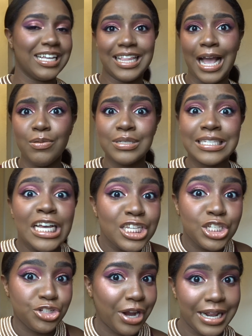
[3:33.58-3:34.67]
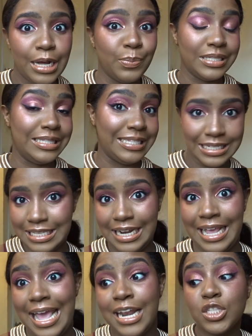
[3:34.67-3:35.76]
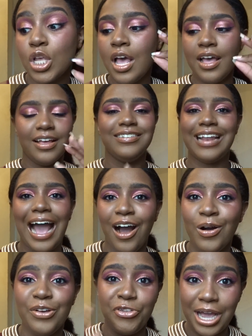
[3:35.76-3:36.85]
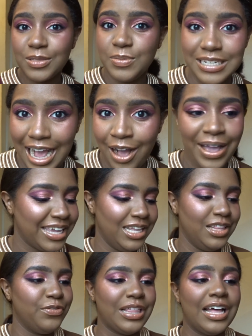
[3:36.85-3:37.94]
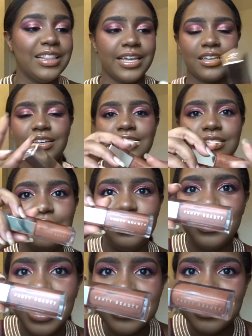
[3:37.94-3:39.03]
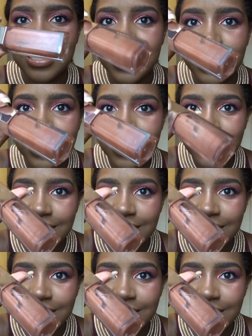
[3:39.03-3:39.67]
it. Like, I was straight up dissing it. And it's now, if you ask me now, I can't live with that. Like, do you guys see?